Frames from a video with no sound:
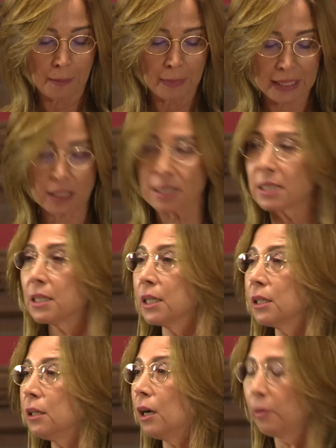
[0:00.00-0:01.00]
may
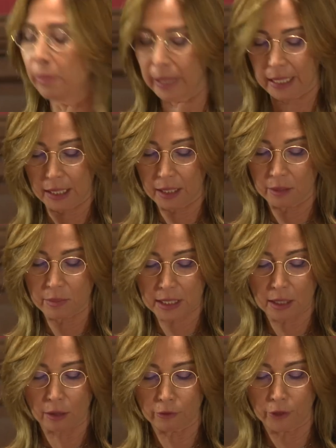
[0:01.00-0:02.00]
still obey
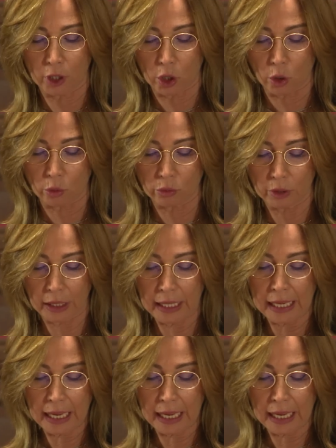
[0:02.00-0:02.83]
himself alone